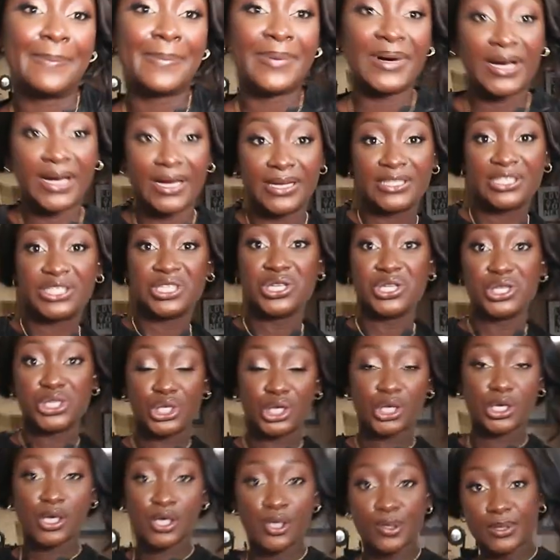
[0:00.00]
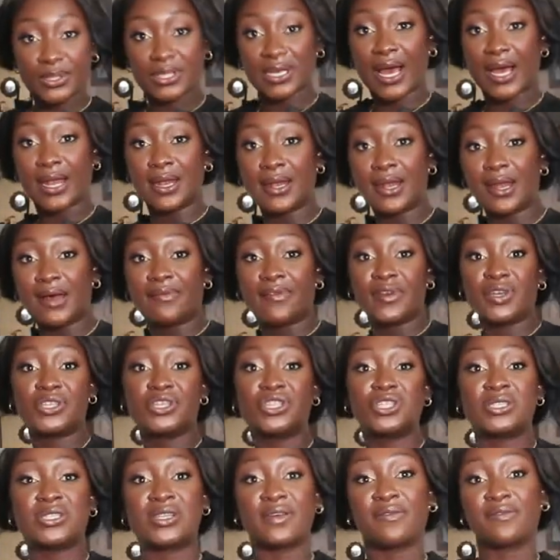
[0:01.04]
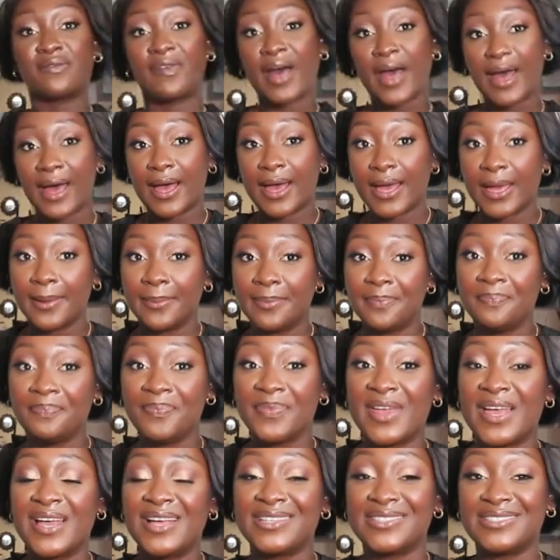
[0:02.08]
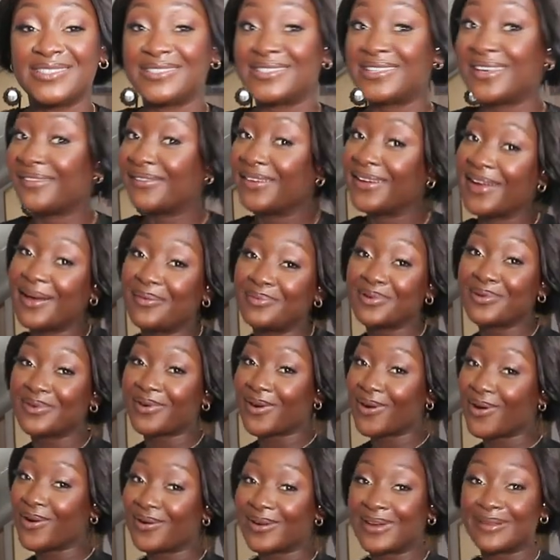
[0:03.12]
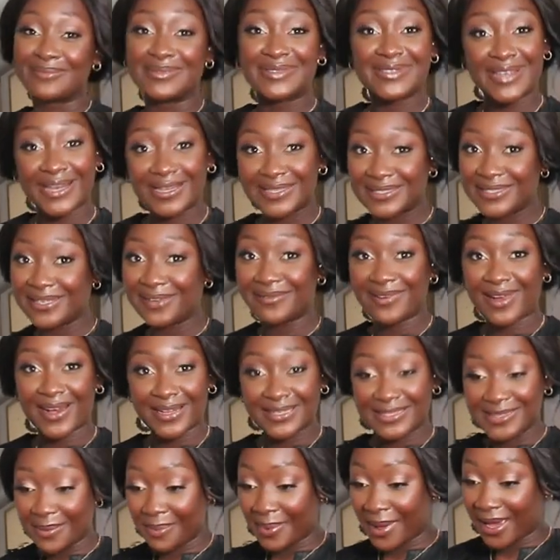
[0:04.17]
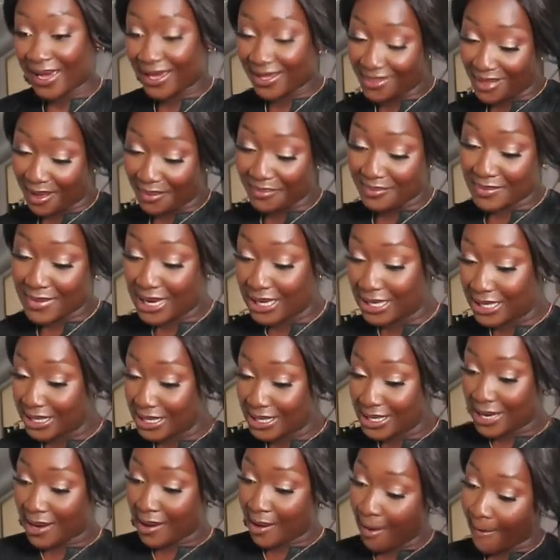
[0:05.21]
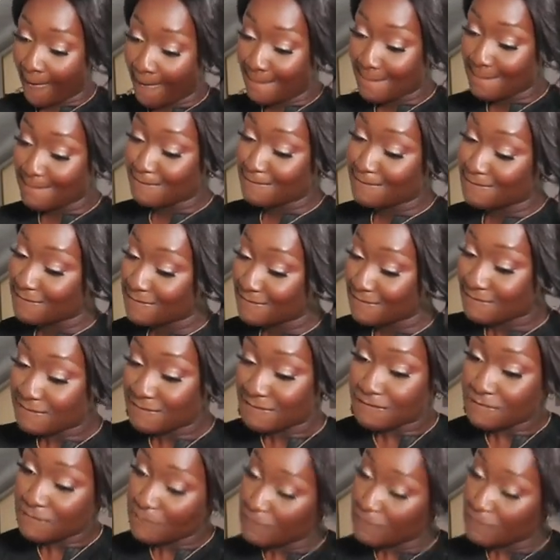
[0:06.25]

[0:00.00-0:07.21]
but she's cute i love it she's a vibe she's giving i'm grown i'm sexy ready to pay that money mm -mm.